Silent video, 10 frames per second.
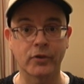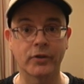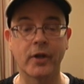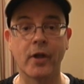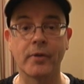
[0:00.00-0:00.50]
wants
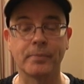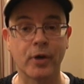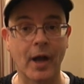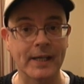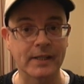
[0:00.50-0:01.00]
to know the
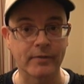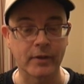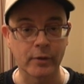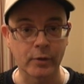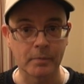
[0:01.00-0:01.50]
price of
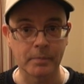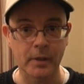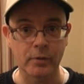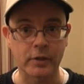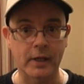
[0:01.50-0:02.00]
the new
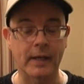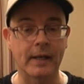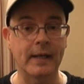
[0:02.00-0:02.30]
computer.